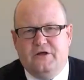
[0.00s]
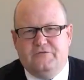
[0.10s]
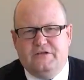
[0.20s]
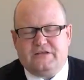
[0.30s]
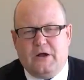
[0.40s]

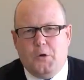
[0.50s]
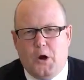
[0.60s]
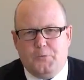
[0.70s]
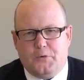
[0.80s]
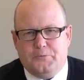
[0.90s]
of this
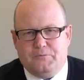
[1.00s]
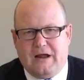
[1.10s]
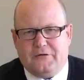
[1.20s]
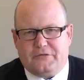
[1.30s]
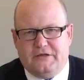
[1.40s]
open
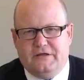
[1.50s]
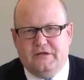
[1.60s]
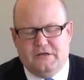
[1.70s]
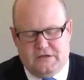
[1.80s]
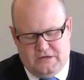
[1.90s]
mouth
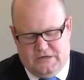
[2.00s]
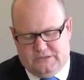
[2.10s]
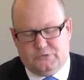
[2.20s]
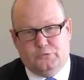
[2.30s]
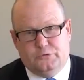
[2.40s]
here uh,
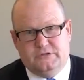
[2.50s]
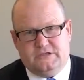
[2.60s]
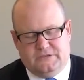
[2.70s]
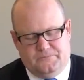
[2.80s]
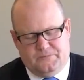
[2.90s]

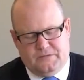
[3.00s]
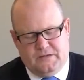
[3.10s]
towards you.